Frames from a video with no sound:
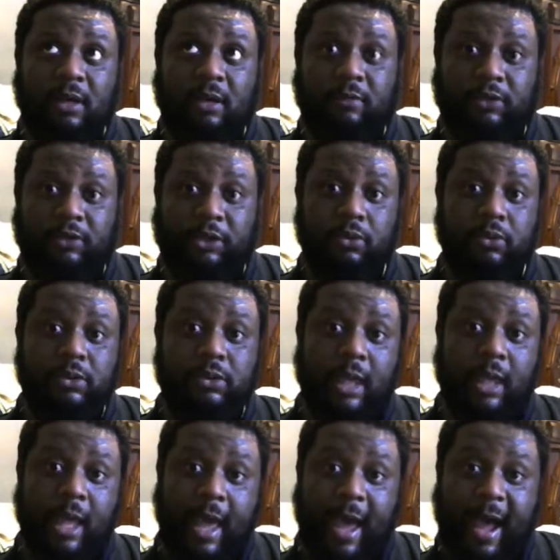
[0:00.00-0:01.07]
of juice,
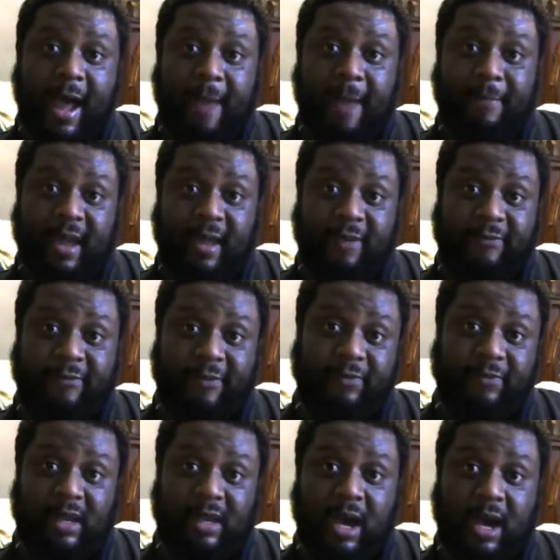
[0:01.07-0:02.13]
I paid
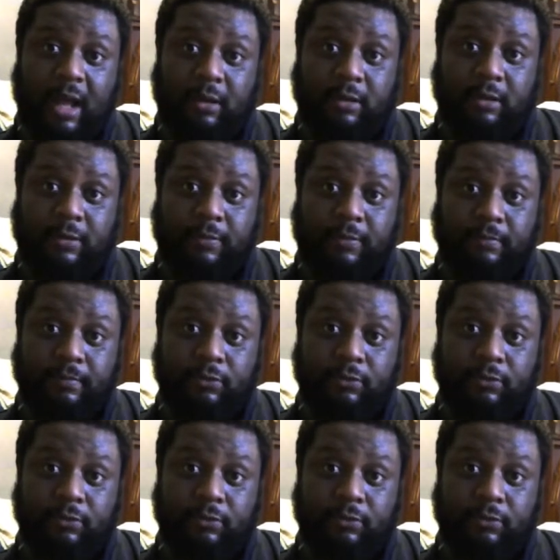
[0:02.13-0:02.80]
$50.